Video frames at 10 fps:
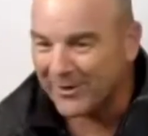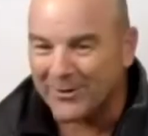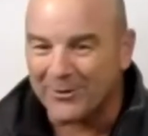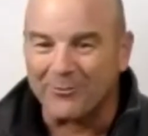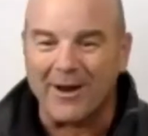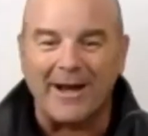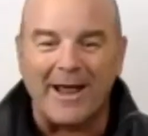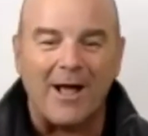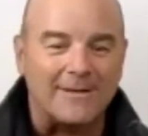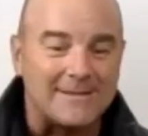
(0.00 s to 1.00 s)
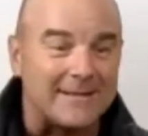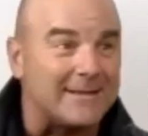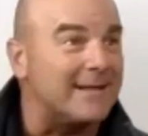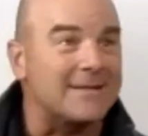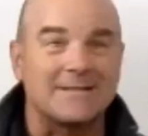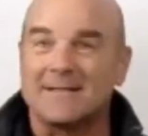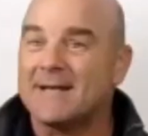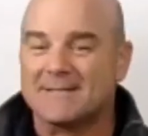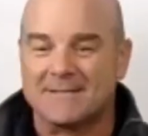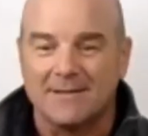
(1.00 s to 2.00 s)
right now that didn't
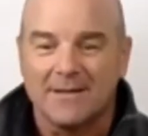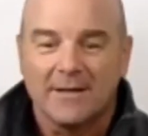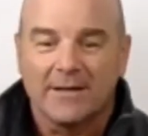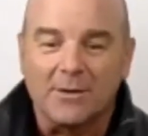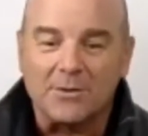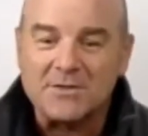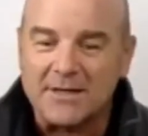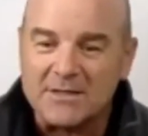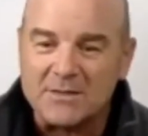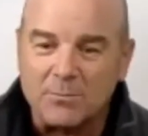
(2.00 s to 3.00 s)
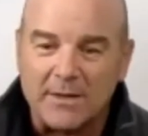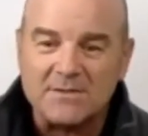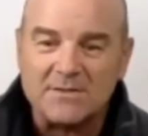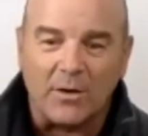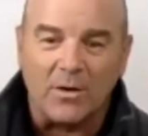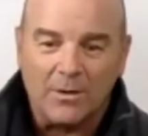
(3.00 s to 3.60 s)
exist, 6 months ago,